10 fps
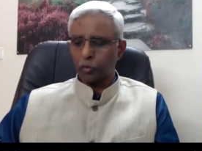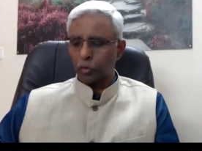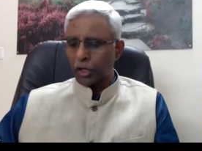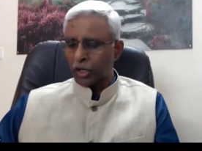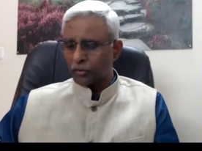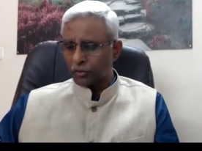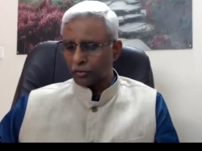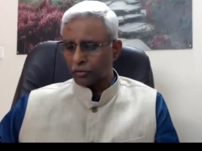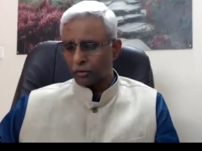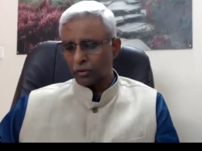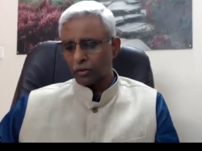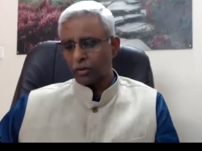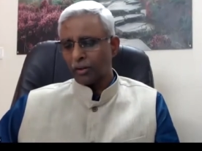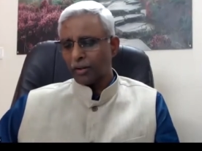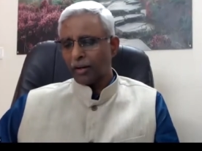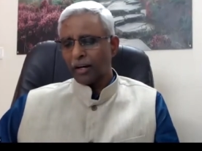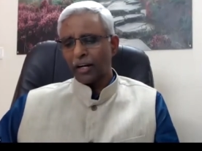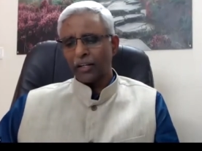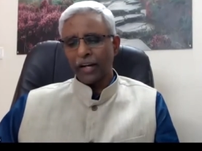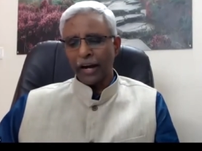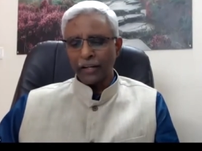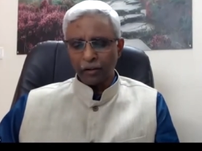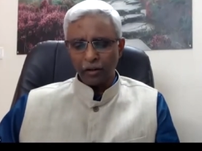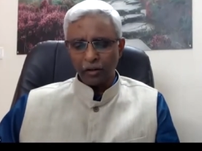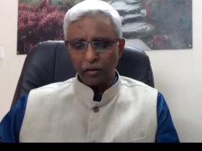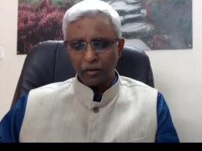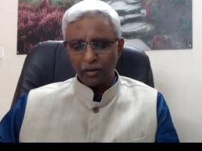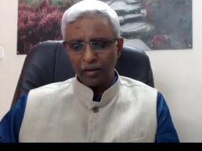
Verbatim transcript: today's uh, title,